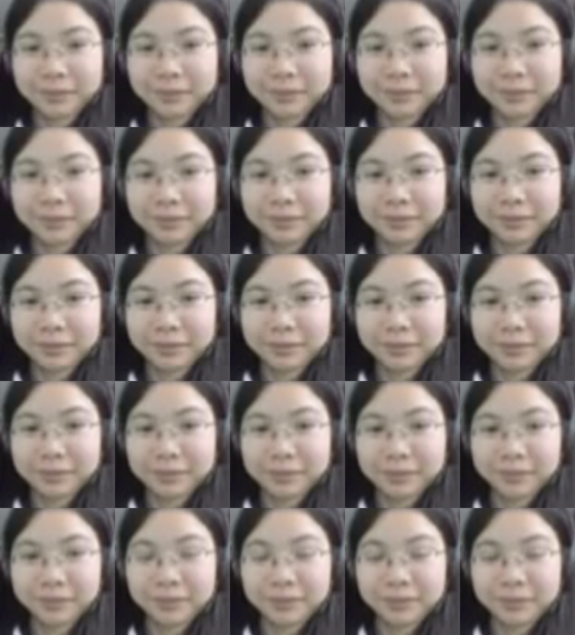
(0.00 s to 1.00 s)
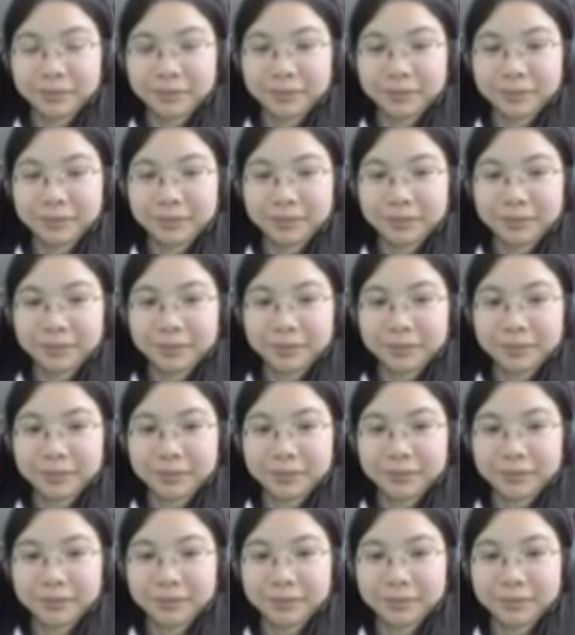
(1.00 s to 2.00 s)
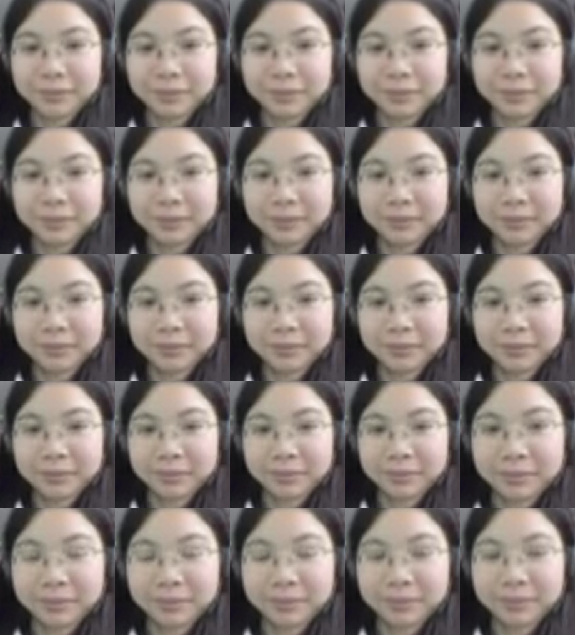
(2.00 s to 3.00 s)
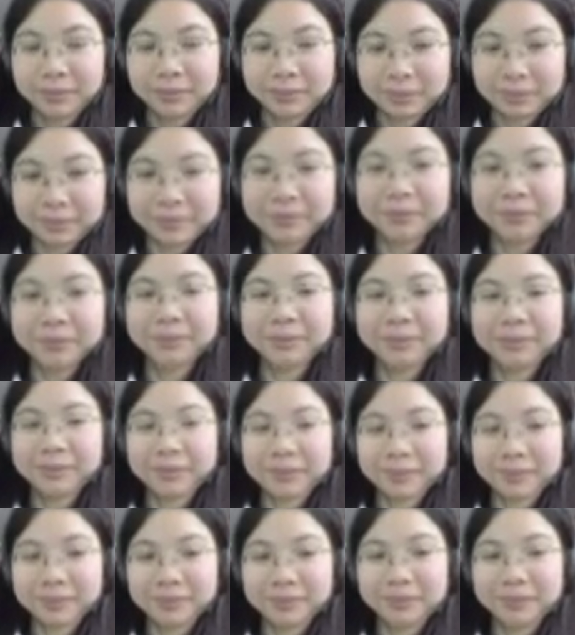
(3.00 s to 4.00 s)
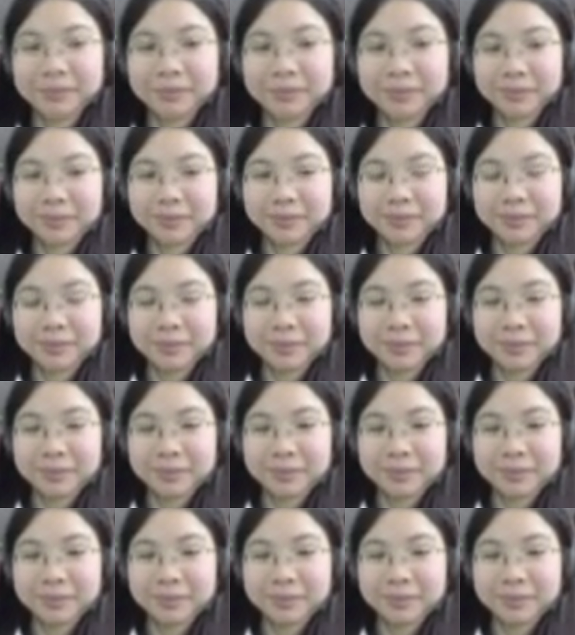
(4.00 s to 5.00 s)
This person isn't speaking.